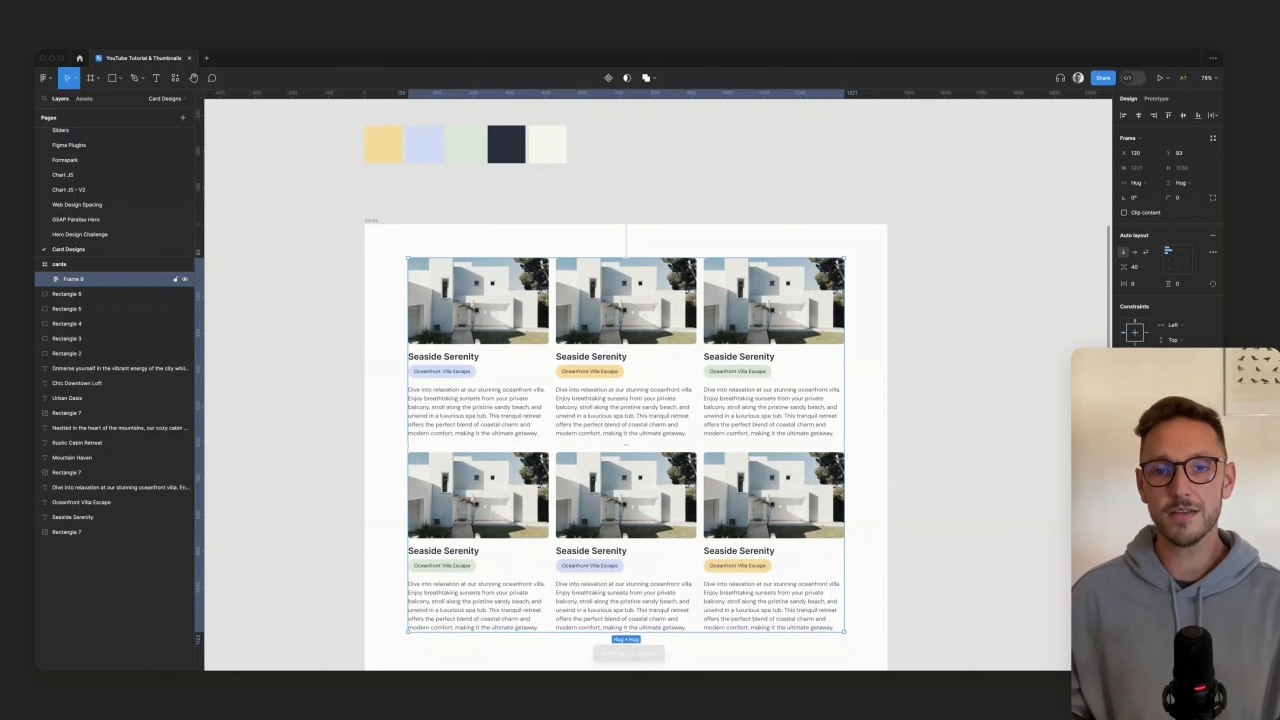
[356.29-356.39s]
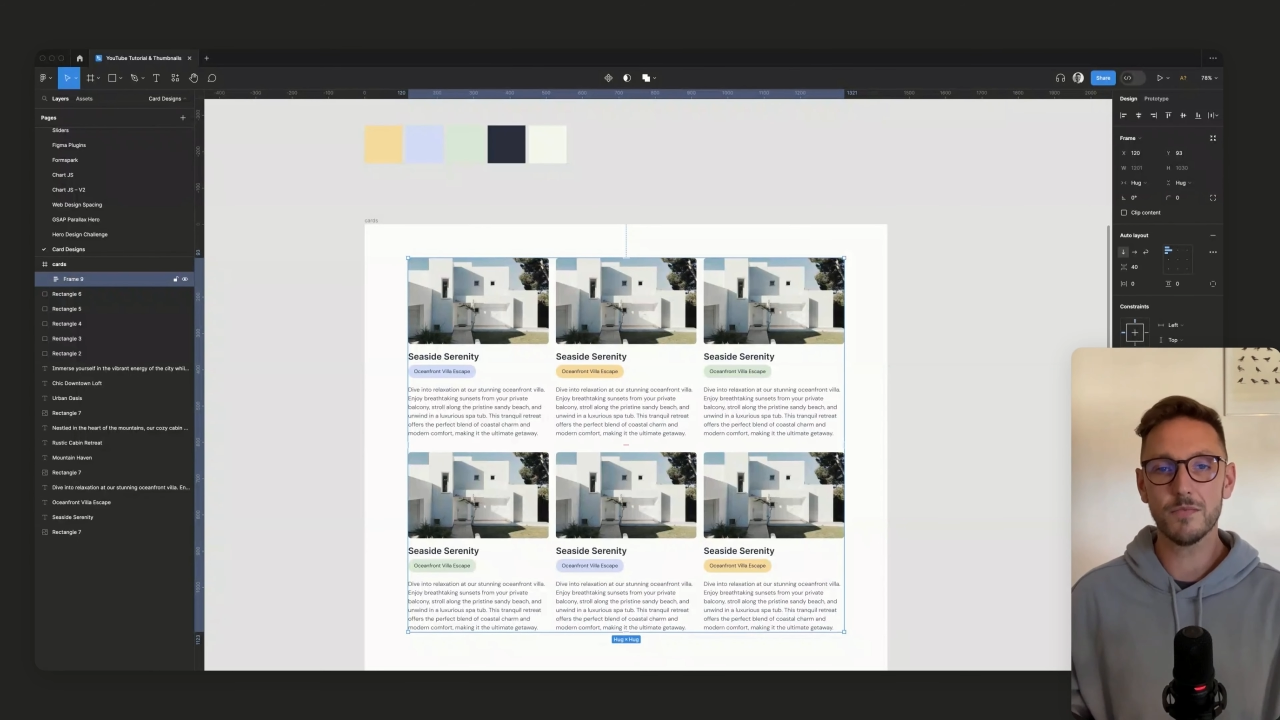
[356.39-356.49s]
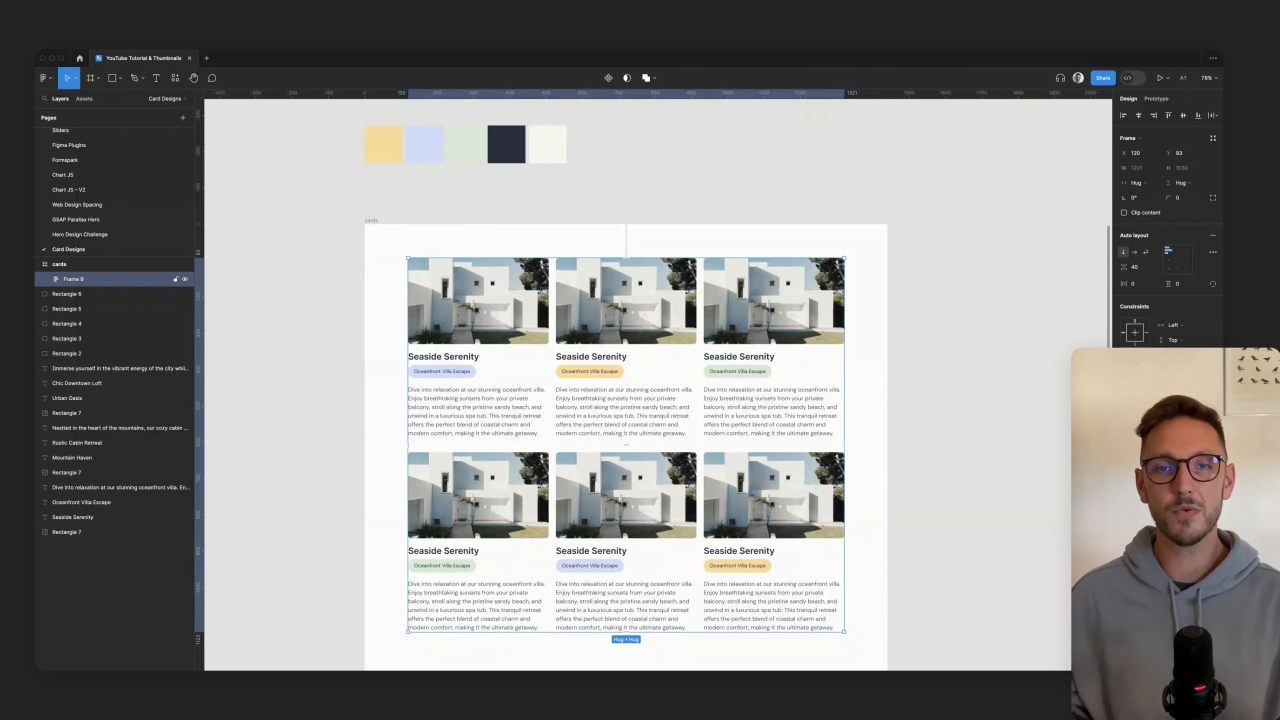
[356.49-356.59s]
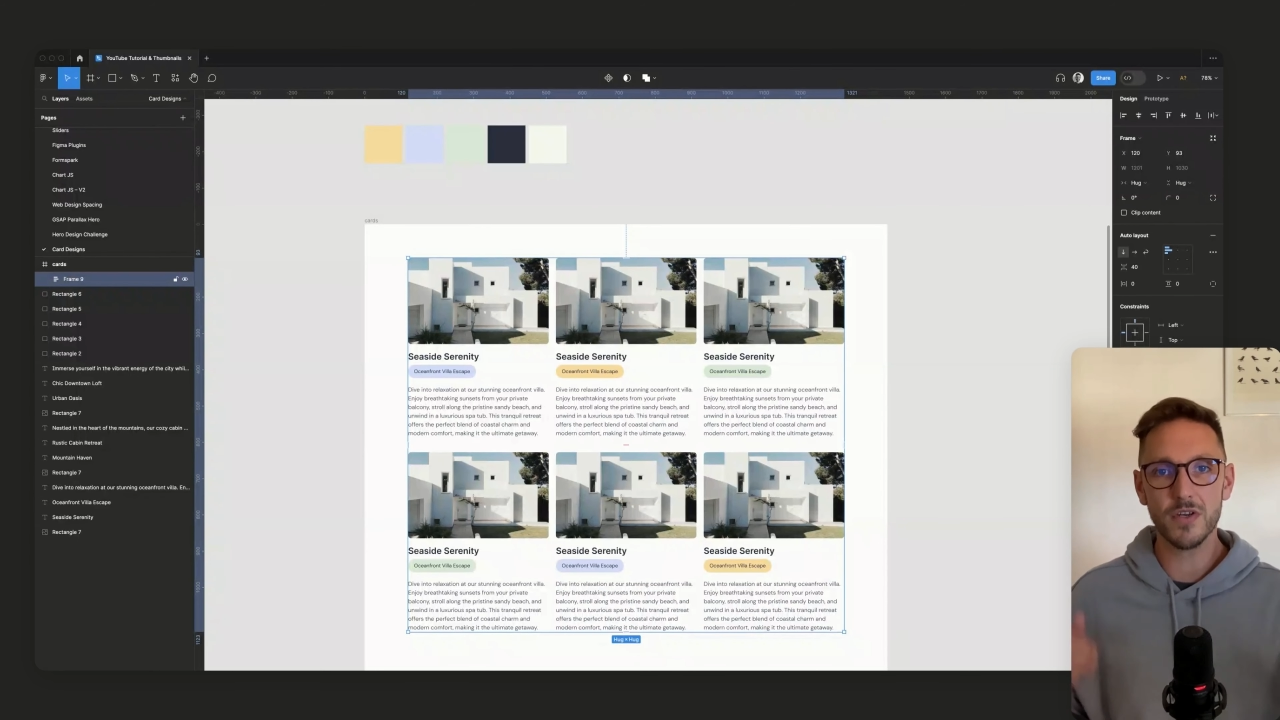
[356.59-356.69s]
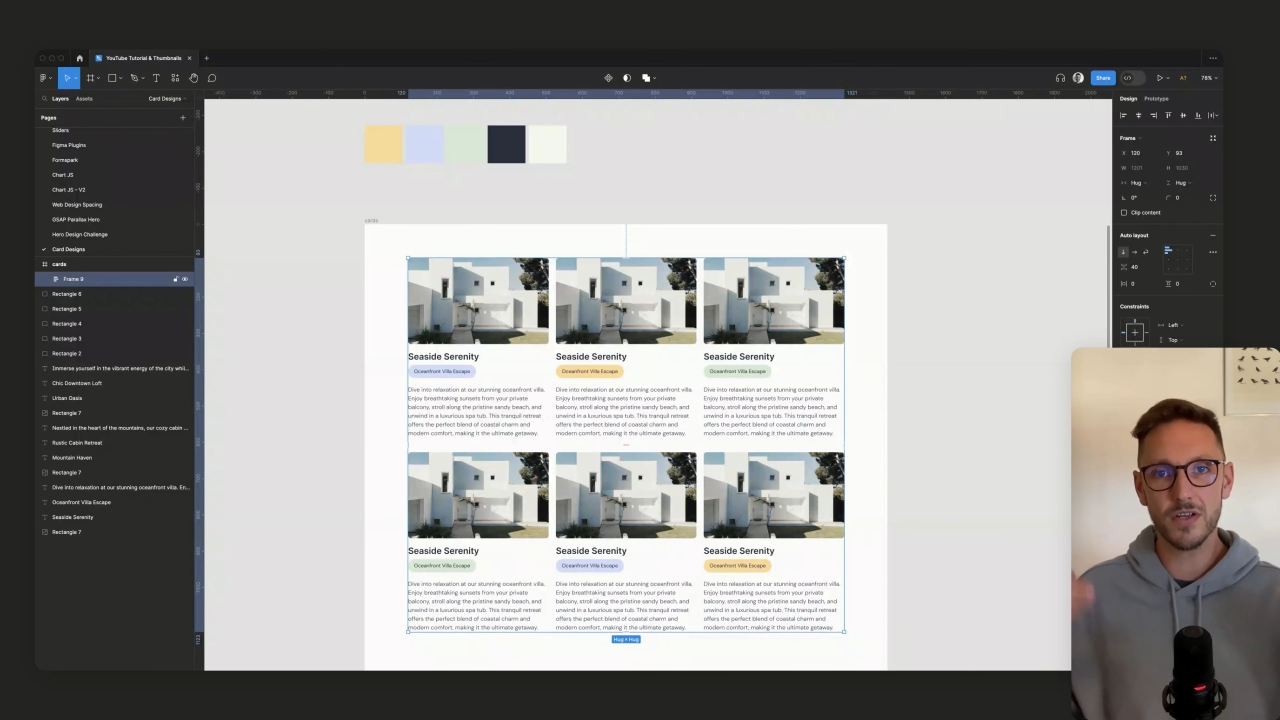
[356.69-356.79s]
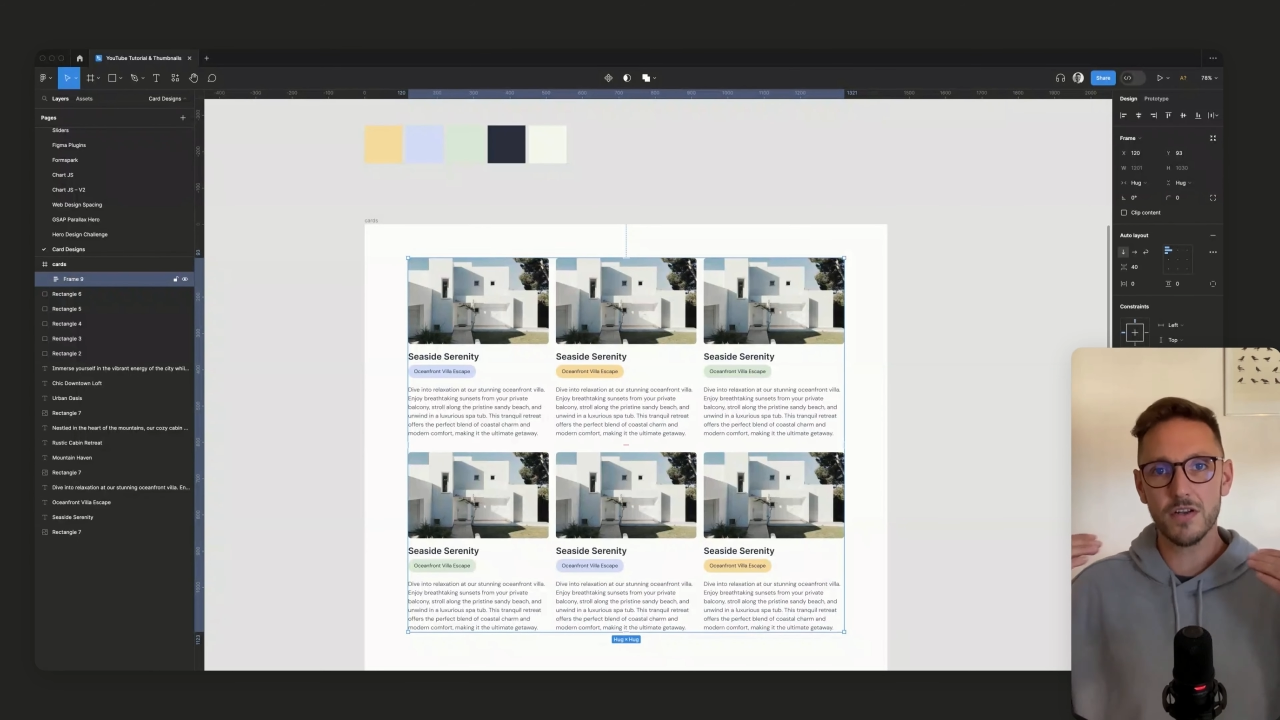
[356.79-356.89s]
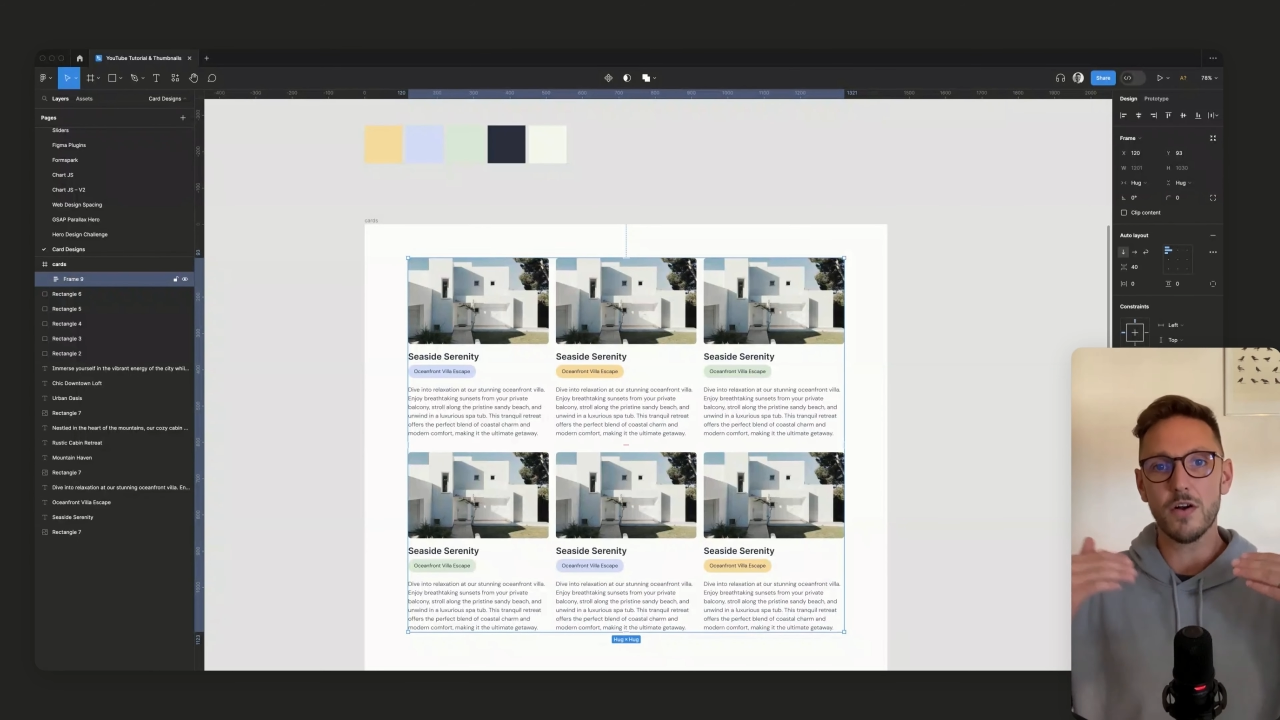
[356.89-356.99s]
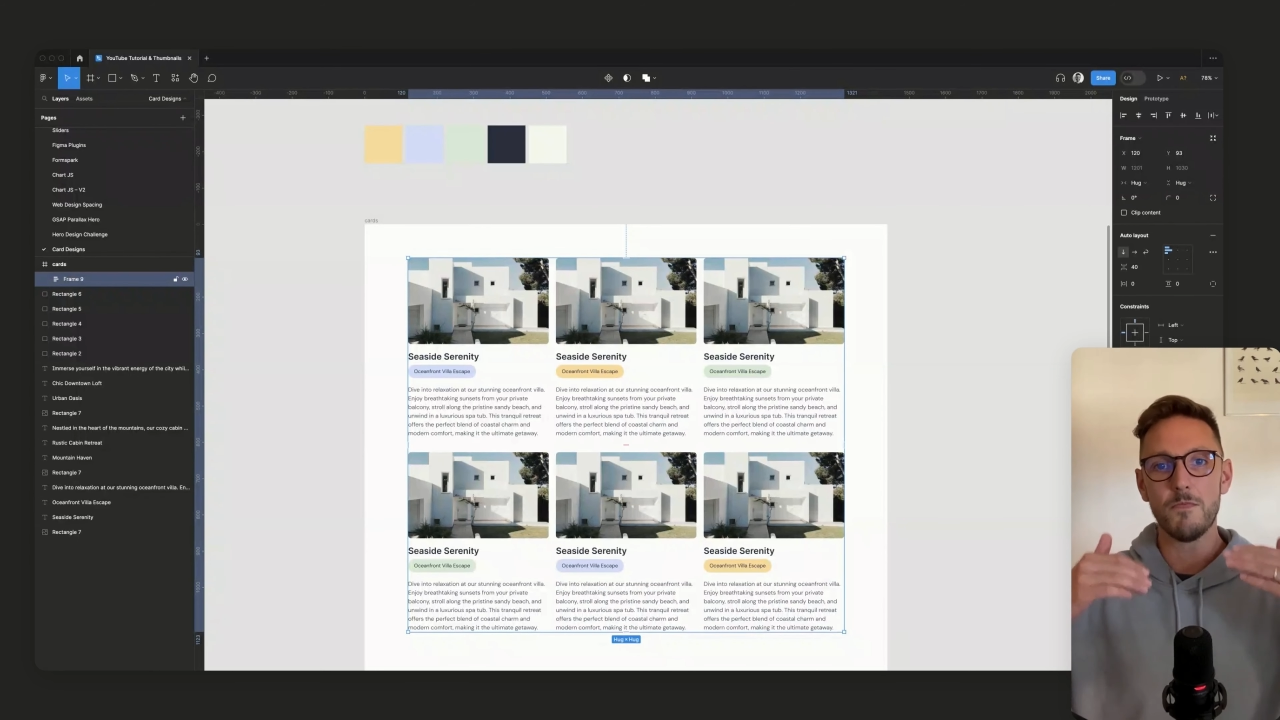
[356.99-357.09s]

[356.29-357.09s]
and we want a lot